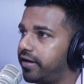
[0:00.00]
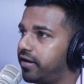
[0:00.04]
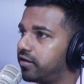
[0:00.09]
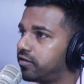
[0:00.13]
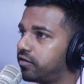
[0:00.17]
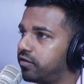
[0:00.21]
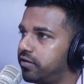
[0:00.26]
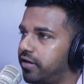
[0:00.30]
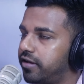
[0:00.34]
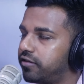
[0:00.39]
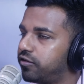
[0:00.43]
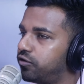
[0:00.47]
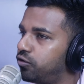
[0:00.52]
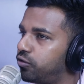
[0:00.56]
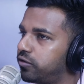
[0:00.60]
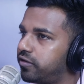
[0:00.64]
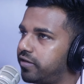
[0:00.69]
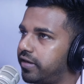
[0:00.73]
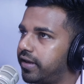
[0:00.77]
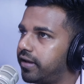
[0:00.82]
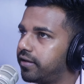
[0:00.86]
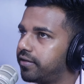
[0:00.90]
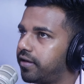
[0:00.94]
And there's no
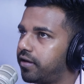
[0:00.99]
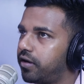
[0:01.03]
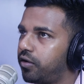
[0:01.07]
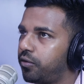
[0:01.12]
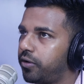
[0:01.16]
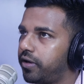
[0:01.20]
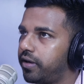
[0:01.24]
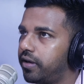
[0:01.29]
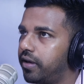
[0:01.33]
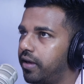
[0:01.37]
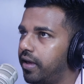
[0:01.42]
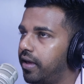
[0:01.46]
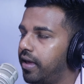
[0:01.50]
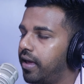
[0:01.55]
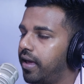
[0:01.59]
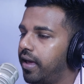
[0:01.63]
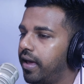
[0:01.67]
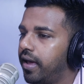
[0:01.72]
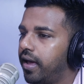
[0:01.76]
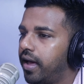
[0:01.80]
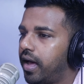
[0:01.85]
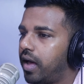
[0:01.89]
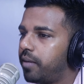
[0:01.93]
taking that away.
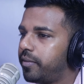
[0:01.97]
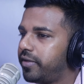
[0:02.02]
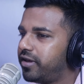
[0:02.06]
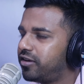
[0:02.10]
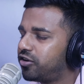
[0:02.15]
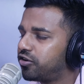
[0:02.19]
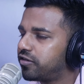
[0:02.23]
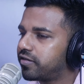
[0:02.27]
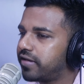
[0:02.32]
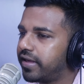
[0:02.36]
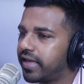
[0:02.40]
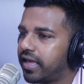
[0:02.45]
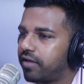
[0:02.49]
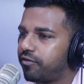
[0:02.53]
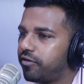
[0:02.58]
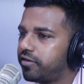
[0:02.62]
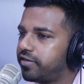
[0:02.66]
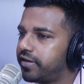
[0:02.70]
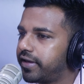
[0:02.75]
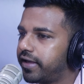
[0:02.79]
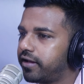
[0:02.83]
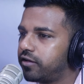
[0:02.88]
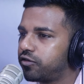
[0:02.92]
I mean, just like
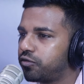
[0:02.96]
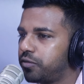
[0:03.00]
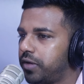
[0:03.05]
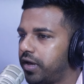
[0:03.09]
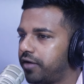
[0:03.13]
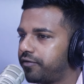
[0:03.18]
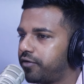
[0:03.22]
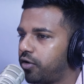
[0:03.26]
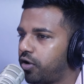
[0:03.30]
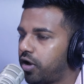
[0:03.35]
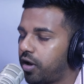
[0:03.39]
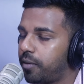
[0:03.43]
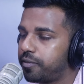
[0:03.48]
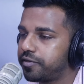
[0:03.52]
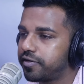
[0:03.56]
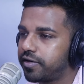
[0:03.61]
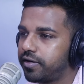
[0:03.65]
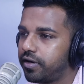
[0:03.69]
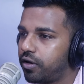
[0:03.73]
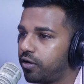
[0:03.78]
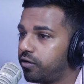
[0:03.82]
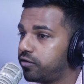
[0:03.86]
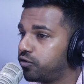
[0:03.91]
everything else, we have our ups
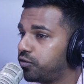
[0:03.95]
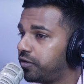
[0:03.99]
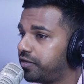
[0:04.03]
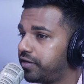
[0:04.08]
and downs.